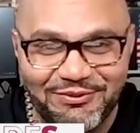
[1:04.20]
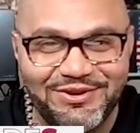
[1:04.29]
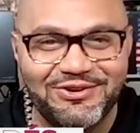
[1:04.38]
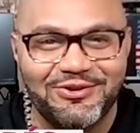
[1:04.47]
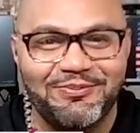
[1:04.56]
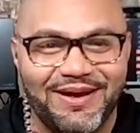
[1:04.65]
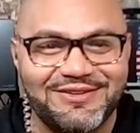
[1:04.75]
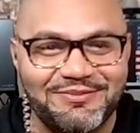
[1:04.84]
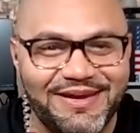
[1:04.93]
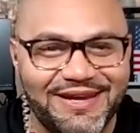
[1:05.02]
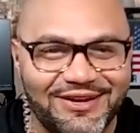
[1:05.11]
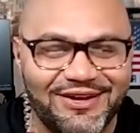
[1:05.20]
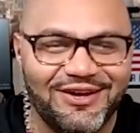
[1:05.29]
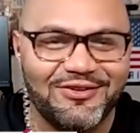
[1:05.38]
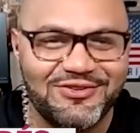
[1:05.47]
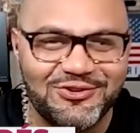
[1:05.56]
when you're about to make
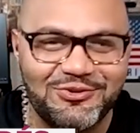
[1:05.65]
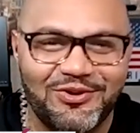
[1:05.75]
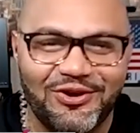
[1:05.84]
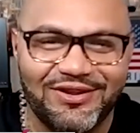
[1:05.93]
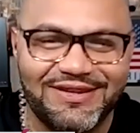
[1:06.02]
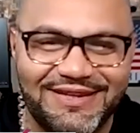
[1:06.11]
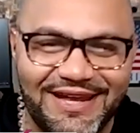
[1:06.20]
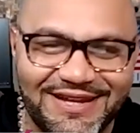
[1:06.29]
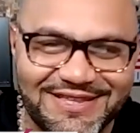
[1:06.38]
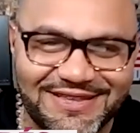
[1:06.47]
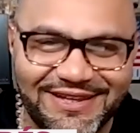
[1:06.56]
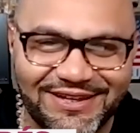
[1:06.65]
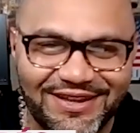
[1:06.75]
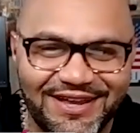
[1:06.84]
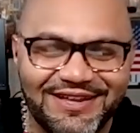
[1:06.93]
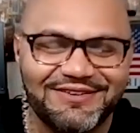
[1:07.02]
a Zoom call to Dennis
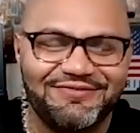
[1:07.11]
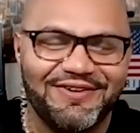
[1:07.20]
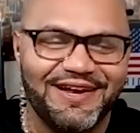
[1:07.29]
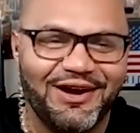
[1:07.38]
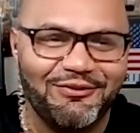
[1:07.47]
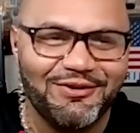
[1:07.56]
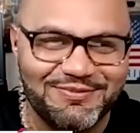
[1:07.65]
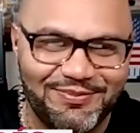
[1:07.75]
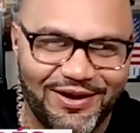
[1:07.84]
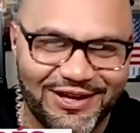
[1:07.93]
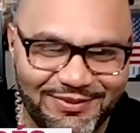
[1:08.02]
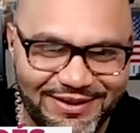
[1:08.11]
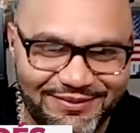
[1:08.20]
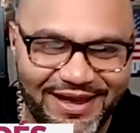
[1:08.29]
Neal to find out what's bugging me.